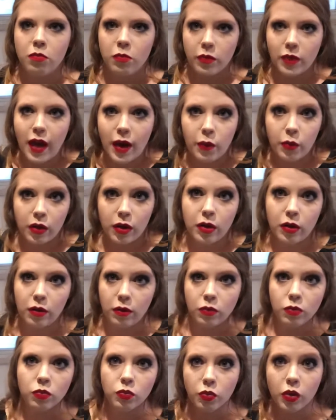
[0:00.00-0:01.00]
that
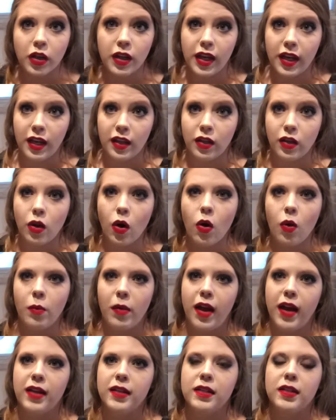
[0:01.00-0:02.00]
were working in the coal
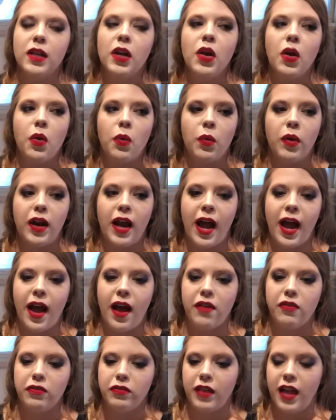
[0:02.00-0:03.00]
mines would
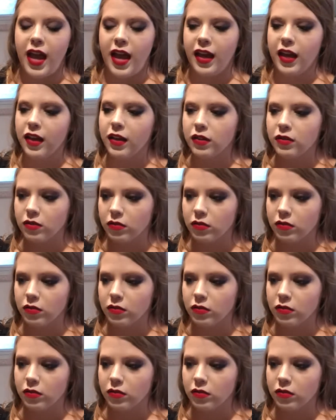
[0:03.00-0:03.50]
have like,